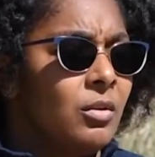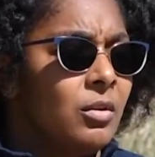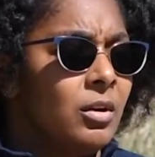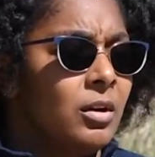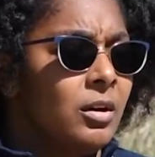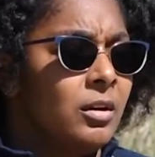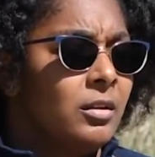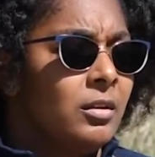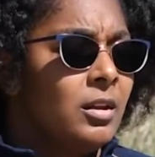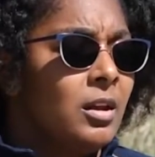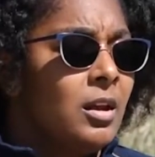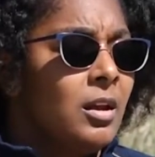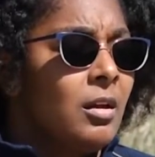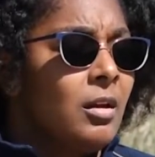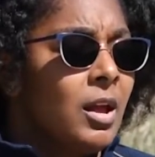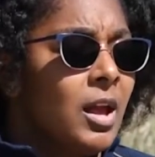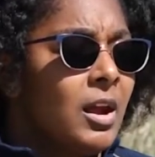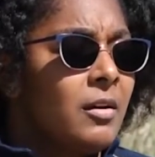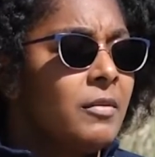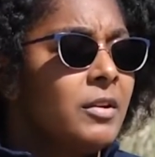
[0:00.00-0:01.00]
on
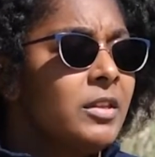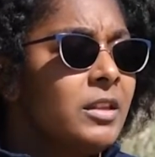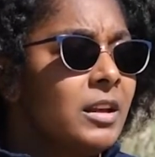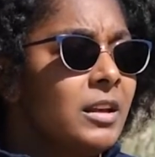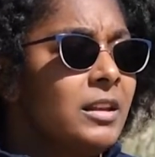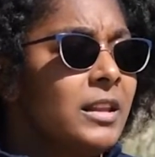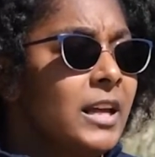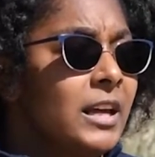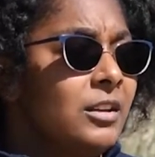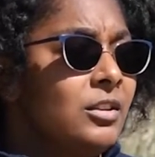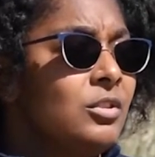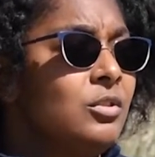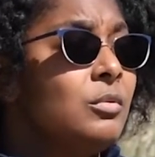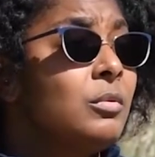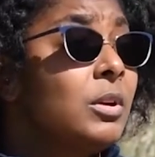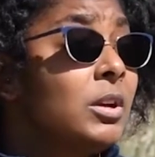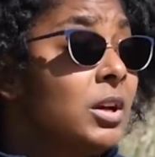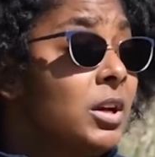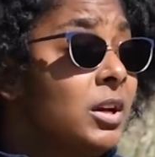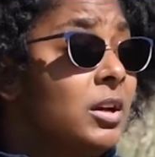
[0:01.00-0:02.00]
everything that you
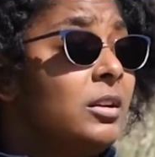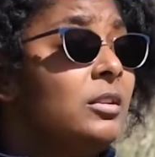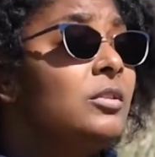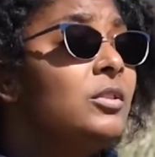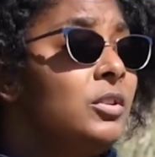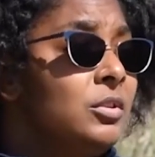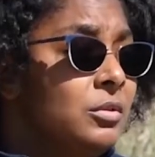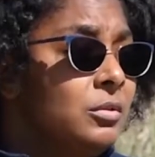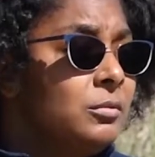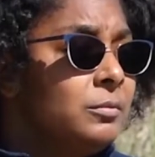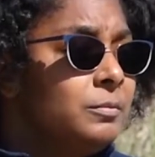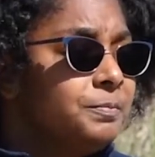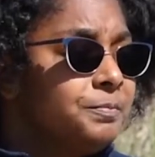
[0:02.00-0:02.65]
could do